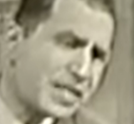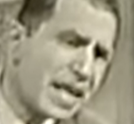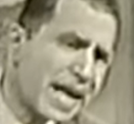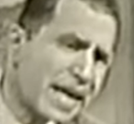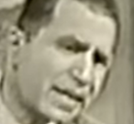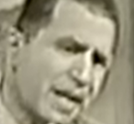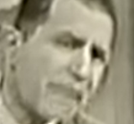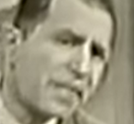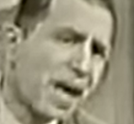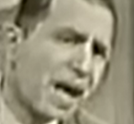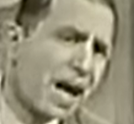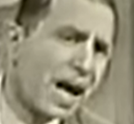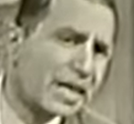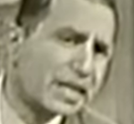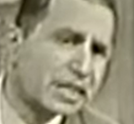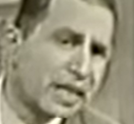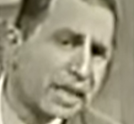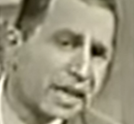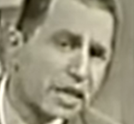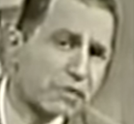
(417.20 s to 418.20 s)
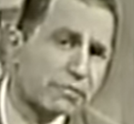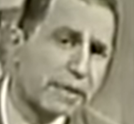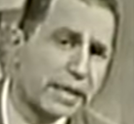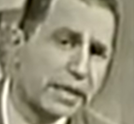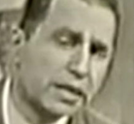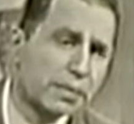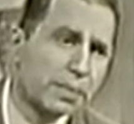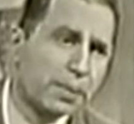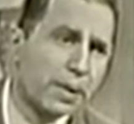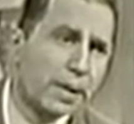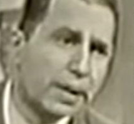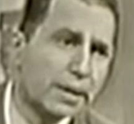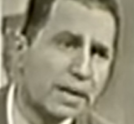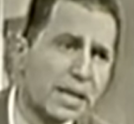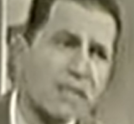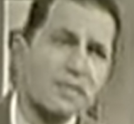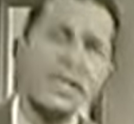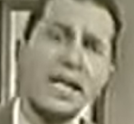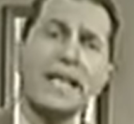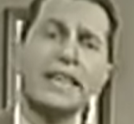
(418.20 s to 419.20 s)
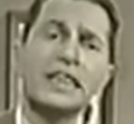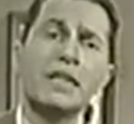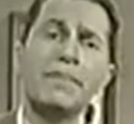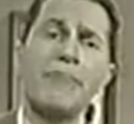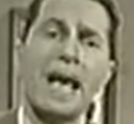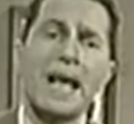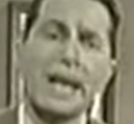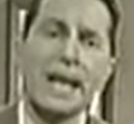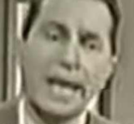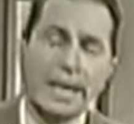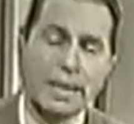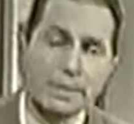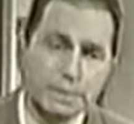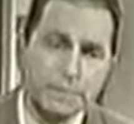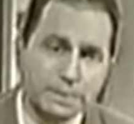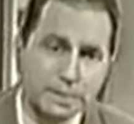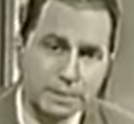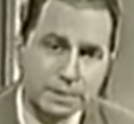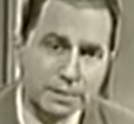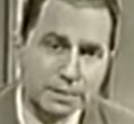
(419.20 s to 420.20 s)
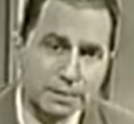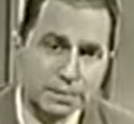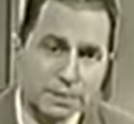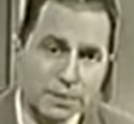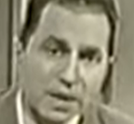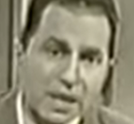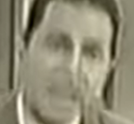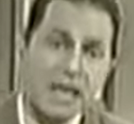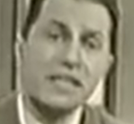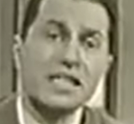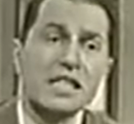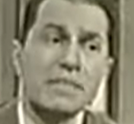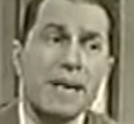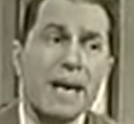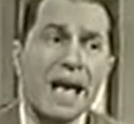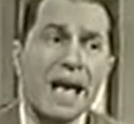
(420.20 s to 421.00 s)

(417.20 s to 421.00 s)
me take another art to illustrate the point. Let's take the ballet. Is the